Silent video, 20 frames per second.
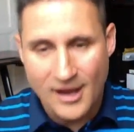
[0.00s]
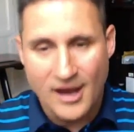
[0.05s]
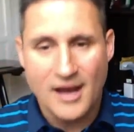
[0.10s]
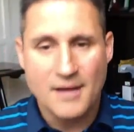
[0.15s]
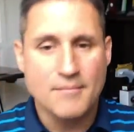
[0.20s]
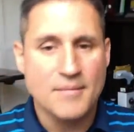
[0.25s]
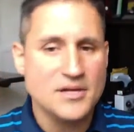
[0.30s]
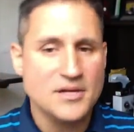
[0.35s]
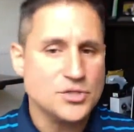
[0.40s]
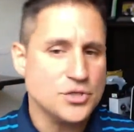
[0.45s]

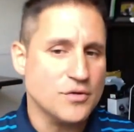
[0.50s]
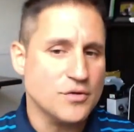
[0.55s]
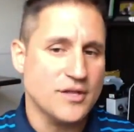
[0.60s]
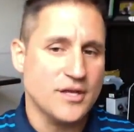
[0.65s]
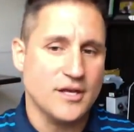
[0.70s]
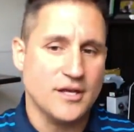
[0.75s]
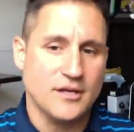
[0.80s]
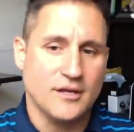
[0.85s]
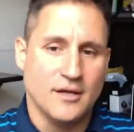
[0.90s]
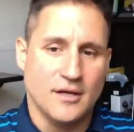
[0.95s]
I measure
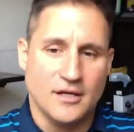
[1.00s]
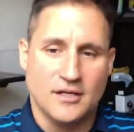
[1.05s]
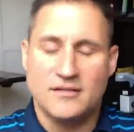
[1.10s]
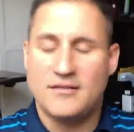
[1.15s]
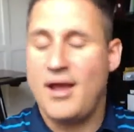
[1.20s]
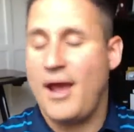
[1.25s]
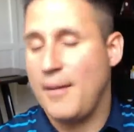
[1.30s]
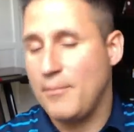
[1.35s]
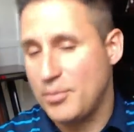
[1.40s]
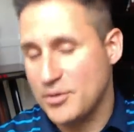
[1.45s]
the
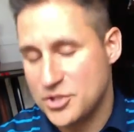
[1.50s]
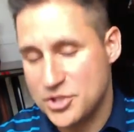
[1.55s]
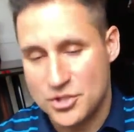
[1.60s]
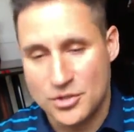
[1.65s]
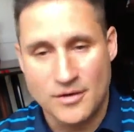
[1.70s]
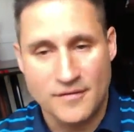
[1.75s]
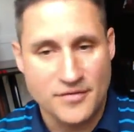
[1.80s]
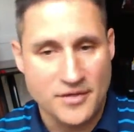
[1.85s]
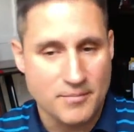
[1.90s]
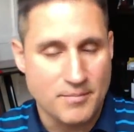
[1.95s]

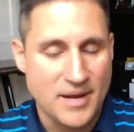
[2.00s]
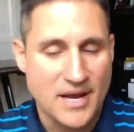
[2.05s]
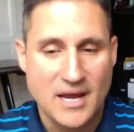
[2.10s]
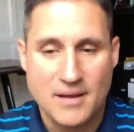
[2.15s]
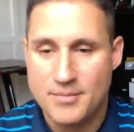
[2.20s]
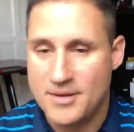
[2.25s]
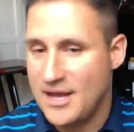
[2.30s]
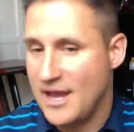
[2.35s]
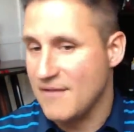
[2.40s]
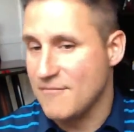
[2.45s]
temperature of the
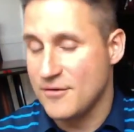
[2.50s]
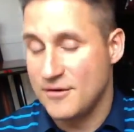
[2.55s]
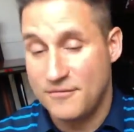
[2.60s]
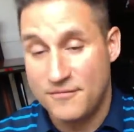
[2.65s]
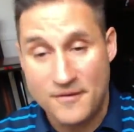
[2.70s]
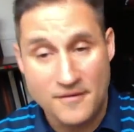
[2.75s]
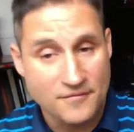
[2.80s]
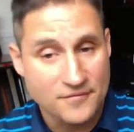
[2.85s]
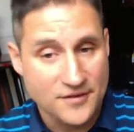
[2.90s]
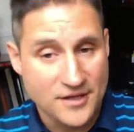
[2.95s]
baby every
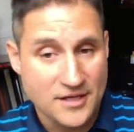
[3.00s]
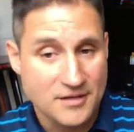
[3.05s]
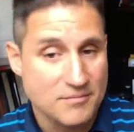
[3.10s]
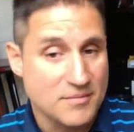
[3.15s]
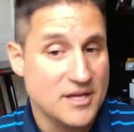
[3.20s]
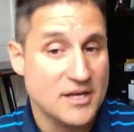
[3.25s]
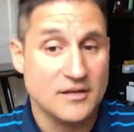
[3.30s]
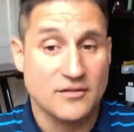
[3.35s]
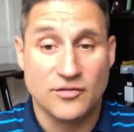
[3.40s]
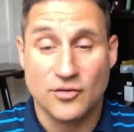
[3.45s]
15
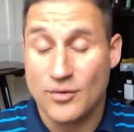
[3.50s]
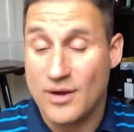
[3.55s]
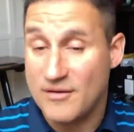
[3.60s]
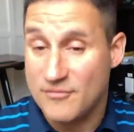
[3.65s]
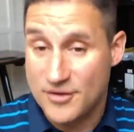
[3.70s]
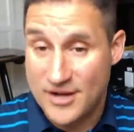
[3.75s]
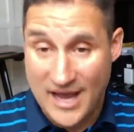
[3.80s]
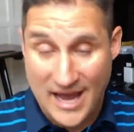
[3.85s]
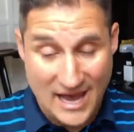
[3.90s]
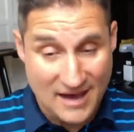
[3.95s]
minutes or
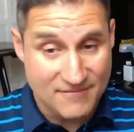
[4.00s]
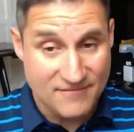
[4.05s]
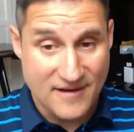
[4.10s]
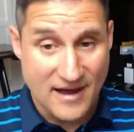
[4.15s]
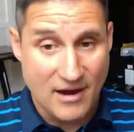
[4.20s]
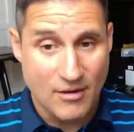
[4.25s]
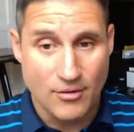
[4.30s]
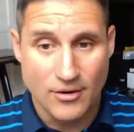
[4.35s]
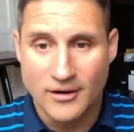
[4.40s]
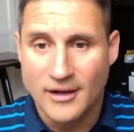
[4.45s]
every half
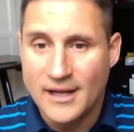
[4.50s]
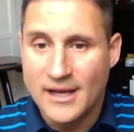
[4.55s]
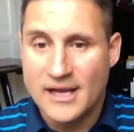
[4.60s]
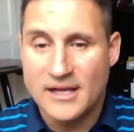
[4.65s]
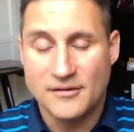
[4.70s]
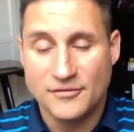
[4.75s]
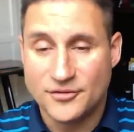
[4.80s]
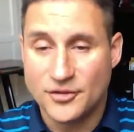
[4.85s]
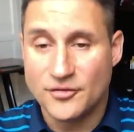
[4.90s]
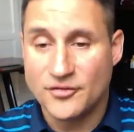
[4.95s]
hour.
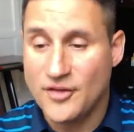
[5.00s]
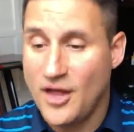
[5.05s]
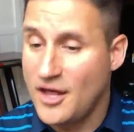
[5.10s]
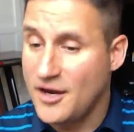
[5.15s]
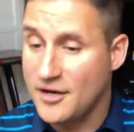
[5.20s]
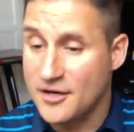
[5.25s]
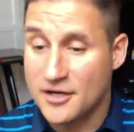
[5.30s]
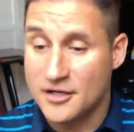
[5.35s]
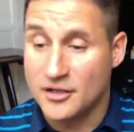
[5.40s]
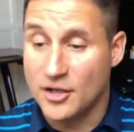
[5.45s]
And if there's
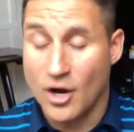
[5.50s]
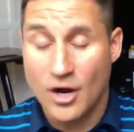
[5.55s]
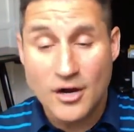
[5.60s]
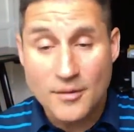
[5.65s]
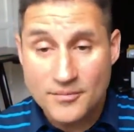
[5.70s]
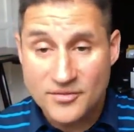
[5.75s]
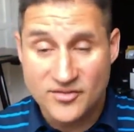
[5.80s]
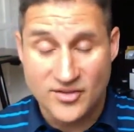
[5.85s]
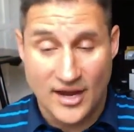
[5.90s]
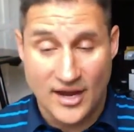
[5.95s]
not an
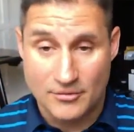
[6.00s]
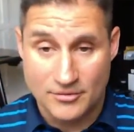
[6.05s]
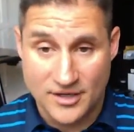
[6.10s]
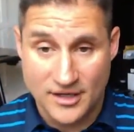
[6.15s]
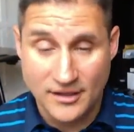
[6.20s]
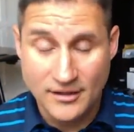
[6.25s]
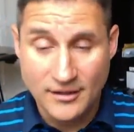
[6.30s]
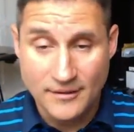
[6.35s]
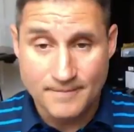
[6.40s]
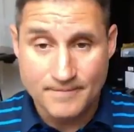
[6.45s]
alarm
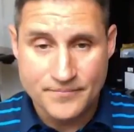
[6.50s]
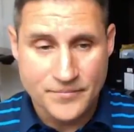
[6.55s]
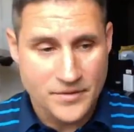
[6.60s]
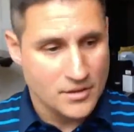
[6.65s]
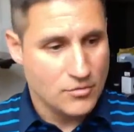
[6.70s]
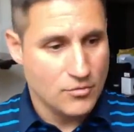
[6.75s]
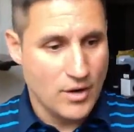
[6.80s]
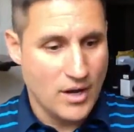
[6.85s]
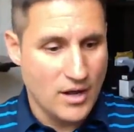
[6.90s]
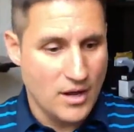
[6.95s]
sounding,
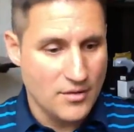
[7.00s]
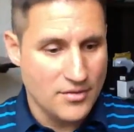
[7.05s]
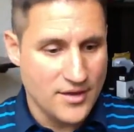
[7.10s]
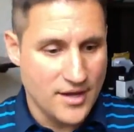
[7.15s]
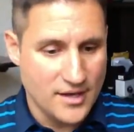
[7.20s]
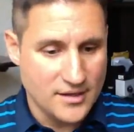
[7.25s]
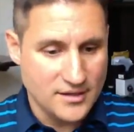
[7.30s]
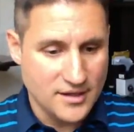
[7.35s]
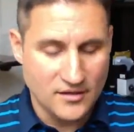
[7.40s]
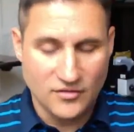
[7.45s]
well,
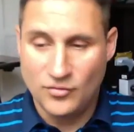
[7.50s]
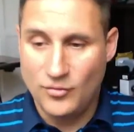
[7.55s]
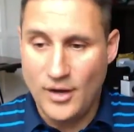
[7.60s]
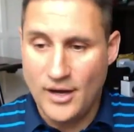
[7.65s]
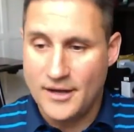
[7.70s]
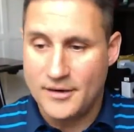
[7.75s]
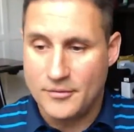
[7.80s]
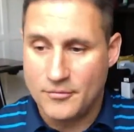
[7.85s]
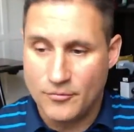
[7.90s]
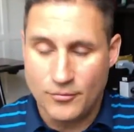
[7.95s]
then guess
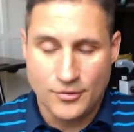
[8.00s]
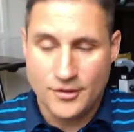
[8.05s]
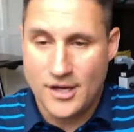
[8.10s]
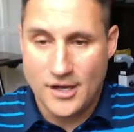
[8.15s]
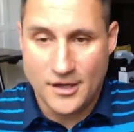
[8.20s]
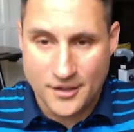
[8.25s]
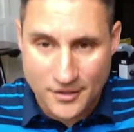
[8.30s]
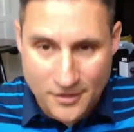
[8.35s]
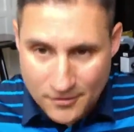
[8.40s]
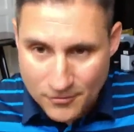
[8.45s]
what? We're
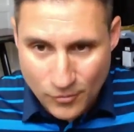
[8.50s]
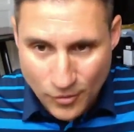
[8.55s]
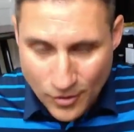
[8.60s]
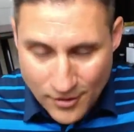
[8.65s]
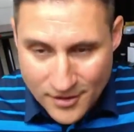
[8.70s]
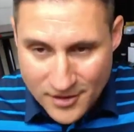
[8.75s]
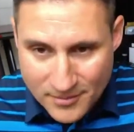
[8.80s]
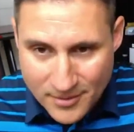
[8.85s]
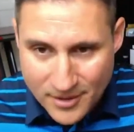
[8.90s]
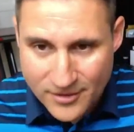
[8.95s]
not going to
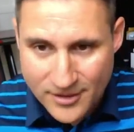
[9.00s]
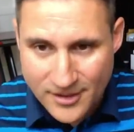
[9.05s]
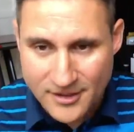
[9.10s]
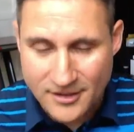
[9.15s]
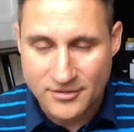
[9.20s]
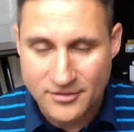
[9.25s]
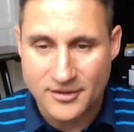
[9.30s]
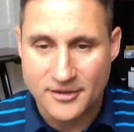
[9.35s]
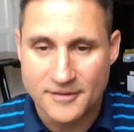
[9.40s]
worry about anything.